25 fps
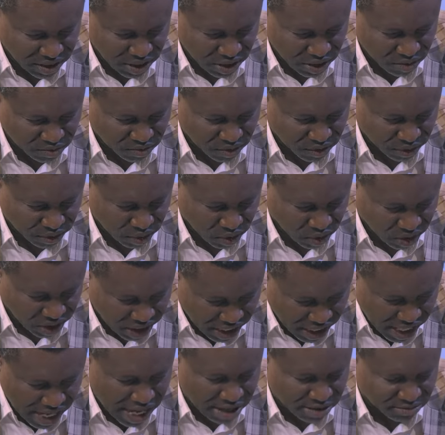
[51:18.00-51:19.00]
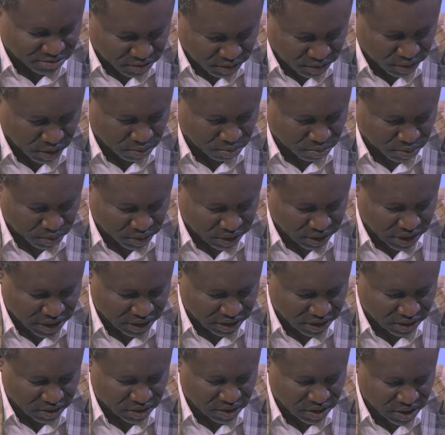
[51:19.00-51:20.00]
for your care and for your
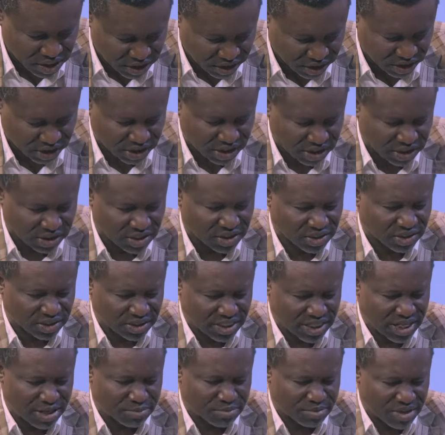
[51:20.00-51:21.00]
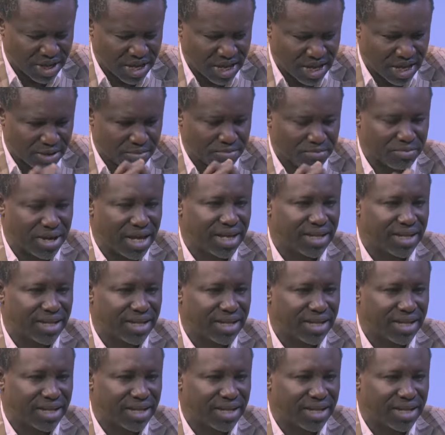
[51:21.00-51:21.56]
protection. In Jesus' name, amen.